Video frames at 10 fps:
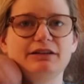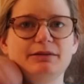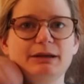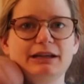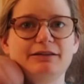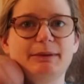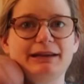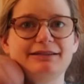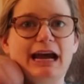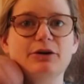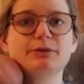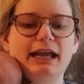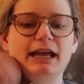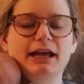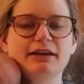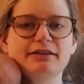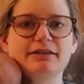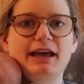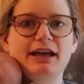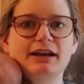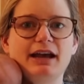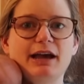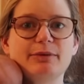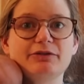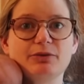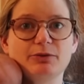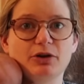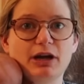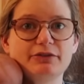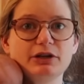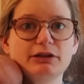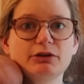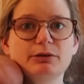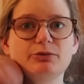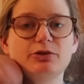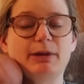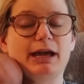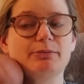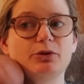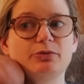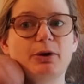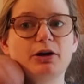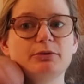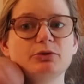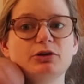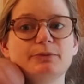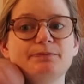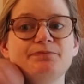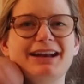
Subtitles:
to be spaced out. And then I went from the recovery room to my postpartum room,